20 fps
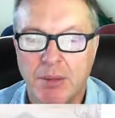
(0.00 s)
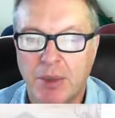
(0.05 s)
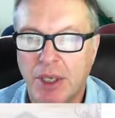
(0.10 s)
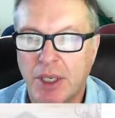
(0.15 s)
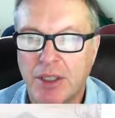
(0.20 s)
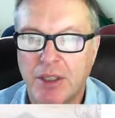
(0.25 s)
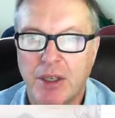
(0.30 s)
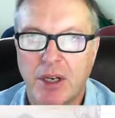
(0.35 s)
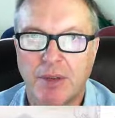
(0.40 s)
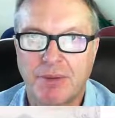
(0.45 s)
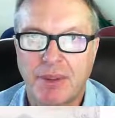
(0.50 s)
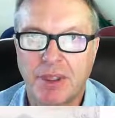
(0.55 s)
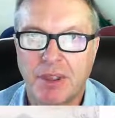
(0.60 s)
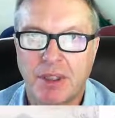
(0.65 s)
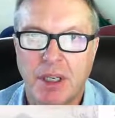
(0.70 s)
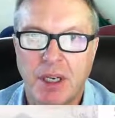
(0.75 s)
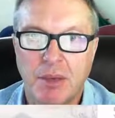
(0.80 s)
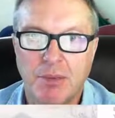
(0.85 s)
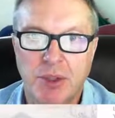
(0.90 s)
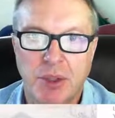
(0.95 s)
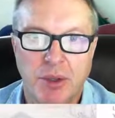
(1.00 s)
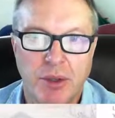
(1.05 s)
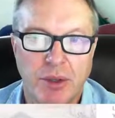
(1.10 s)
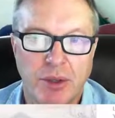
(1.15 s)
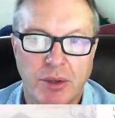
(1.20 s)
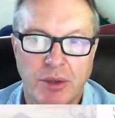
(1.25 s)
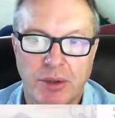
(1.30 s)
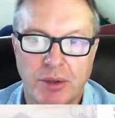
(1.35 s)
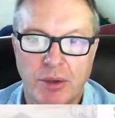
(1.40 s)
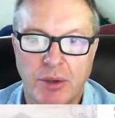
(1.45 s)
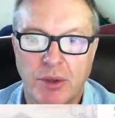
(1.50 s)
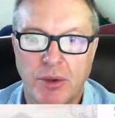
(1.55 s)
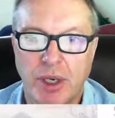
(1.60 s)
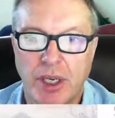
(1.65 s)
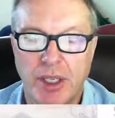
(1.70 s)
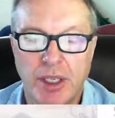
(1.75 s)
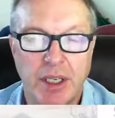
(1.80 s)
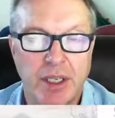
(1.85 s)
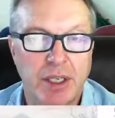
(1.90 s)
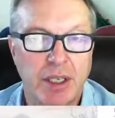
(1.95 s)
Because oftentimes you're looking through
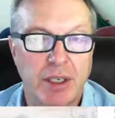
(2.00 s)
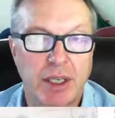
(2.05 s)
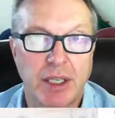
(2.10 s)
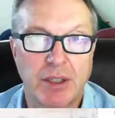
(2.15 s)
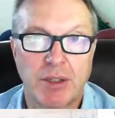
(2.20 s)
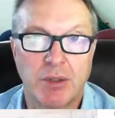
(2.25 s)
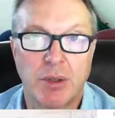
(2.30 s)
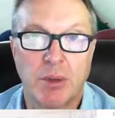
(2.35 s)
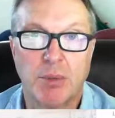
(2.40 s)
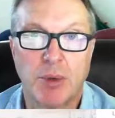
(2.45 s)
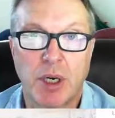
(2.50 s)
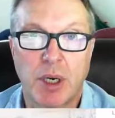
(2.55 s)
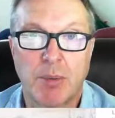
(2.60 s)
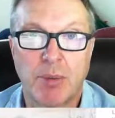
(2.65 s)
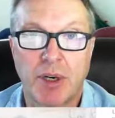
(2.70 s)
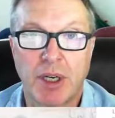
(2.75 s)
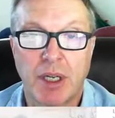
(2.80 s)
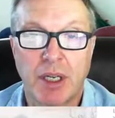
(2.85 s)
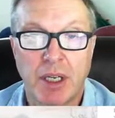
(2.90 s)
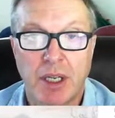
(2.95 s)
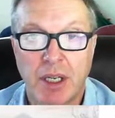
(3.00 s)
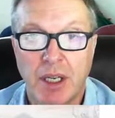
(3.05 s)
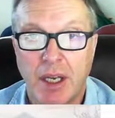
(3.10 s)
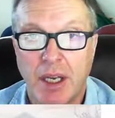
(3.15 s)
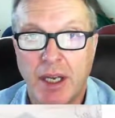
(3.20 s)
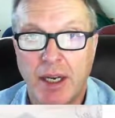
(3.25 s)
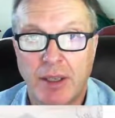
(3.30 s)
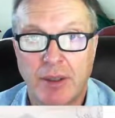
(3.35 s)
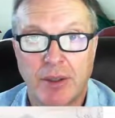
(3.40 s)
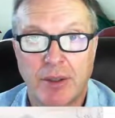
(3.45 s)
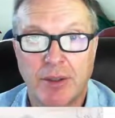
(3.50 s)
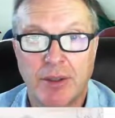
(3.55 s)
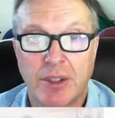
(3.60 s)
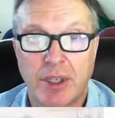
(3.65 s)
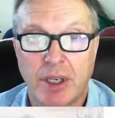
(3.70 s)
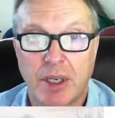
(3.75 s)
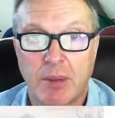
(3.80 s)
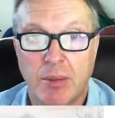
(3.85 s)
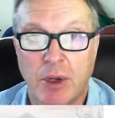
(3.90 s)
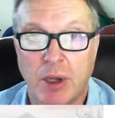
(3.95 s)
and then you get to a property and it looks
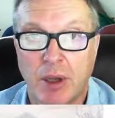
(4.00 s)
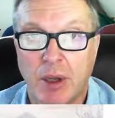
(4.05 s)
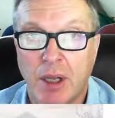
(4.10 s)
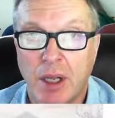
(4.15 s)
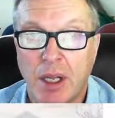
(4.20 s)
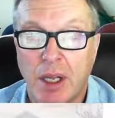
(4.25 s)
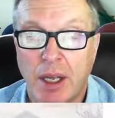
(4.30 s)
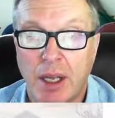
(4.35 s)
terrible.